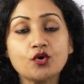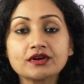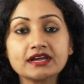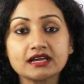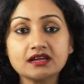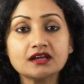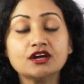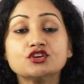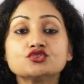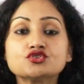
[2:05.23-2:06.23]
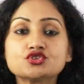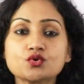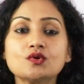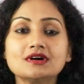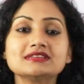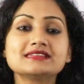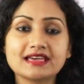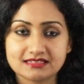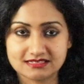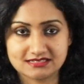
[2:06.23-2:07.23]
cooking to show a
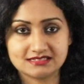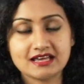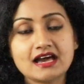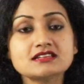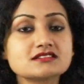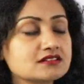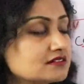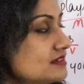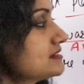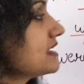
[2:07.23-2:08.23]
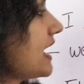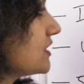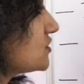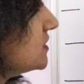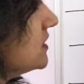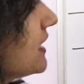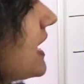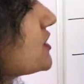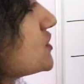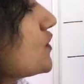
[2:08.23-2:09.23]
tense that this action, the
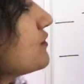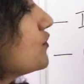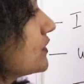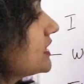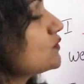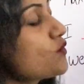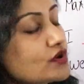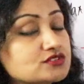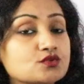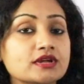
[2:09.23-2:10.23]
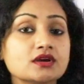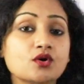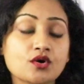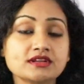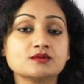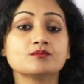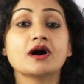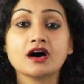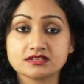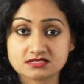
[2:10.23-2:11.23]
action of cooking, was going on in
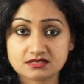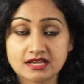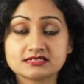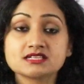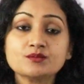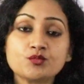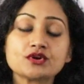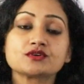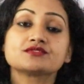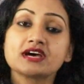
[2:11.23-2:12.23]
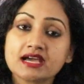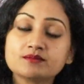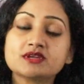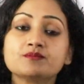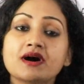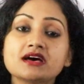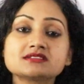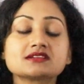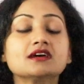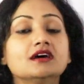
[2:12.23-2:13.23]
past. At some point of time in
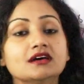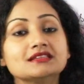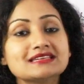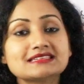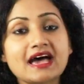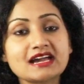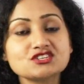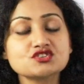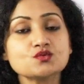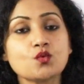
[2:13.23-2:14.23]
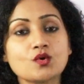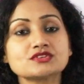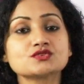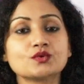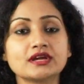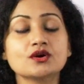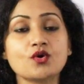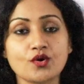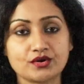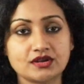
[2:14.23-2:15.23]
past, this action was going
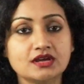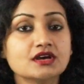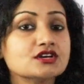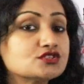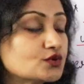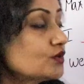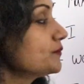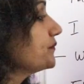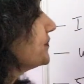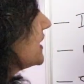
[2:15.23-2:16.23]
on. So